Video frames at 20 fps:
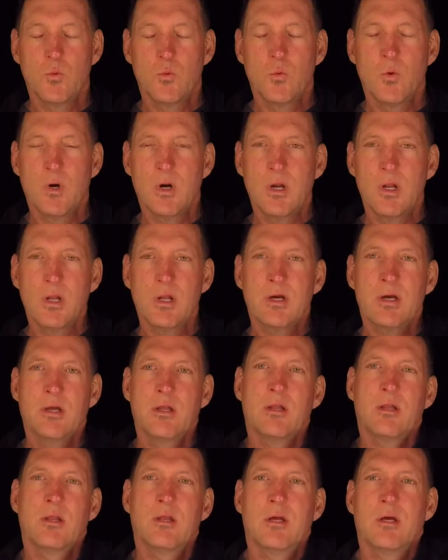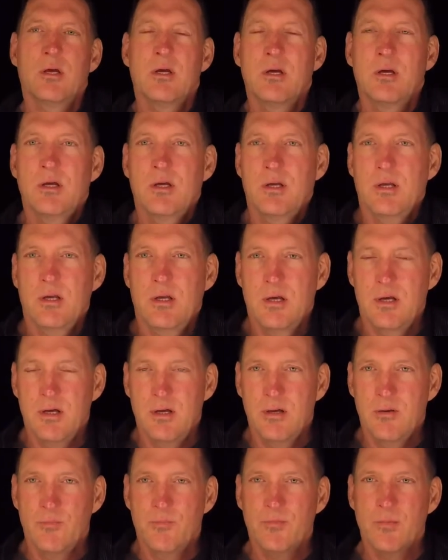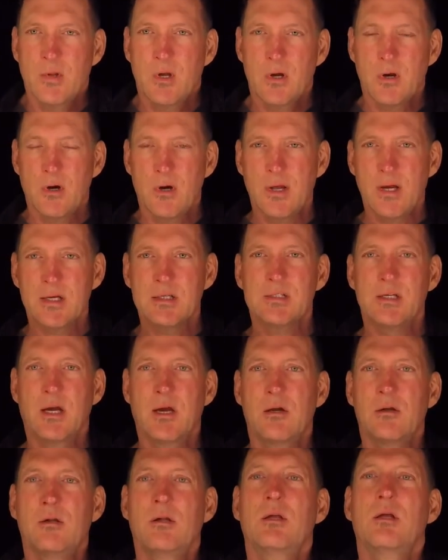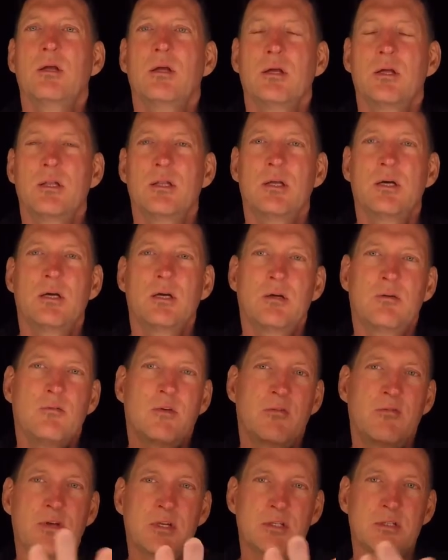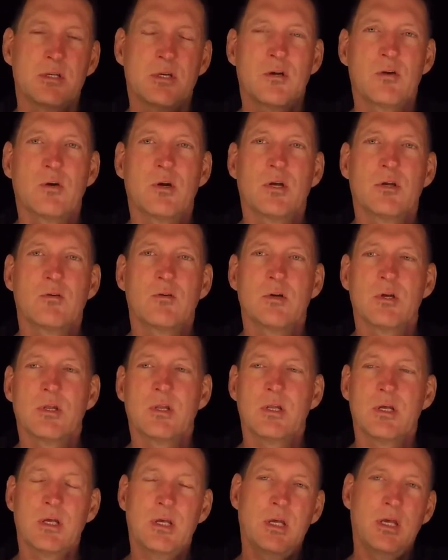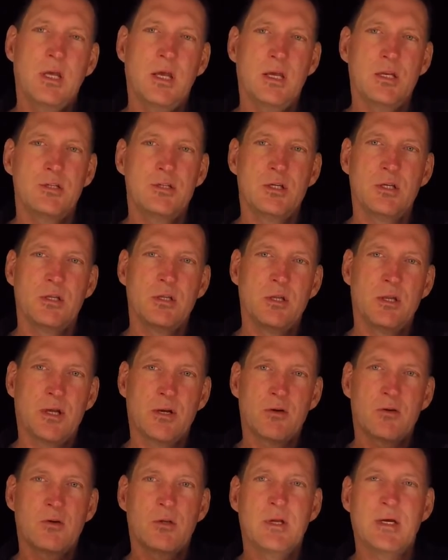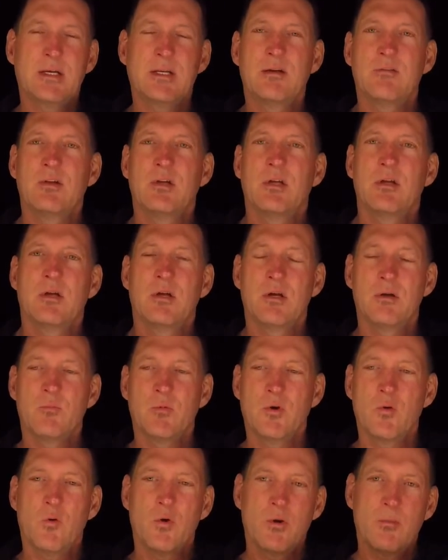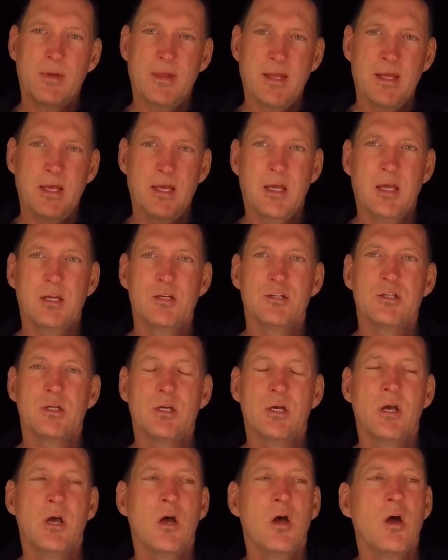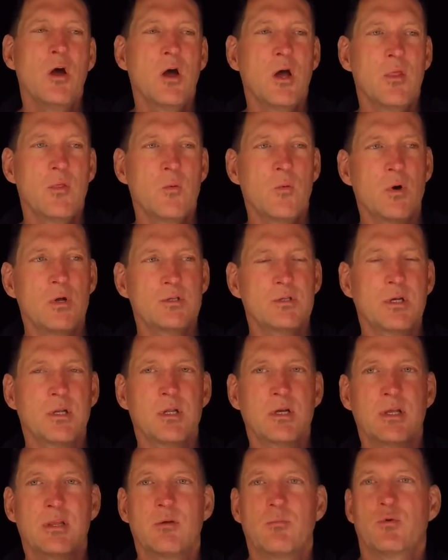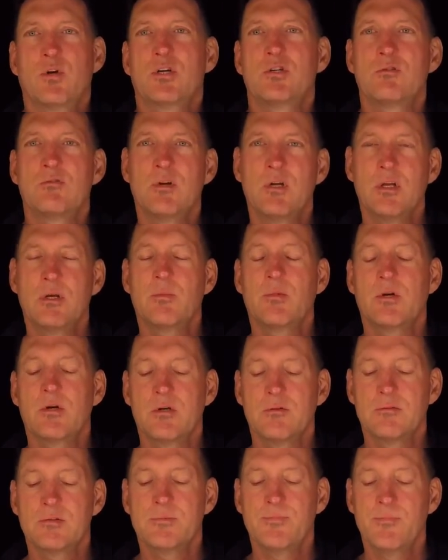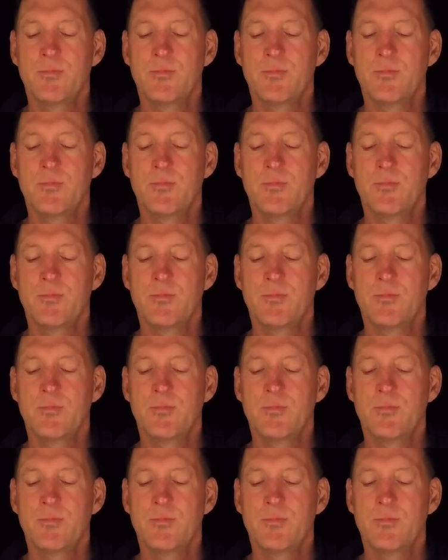We're going to look at the cardiac cycle, the events occurring during the EKG, the electrical activity recorded by the EKG, and then we're also going to look at the pressure volume curves.